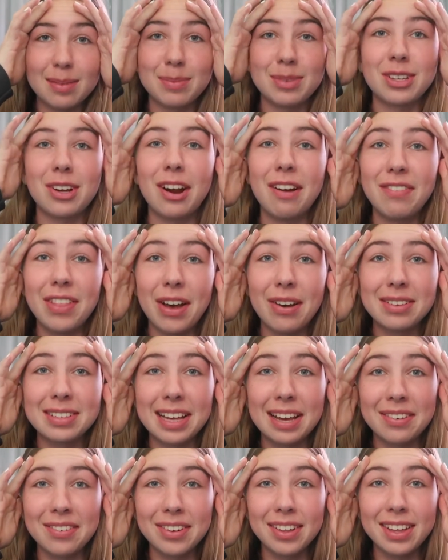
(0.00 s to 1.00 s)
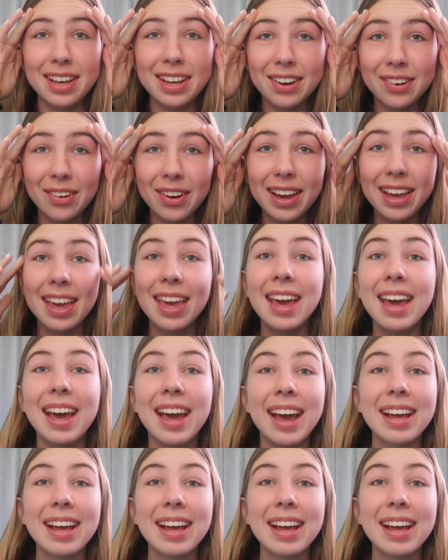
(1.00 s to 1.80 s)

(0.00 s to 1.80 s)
I'm sorry if that was like really annoying.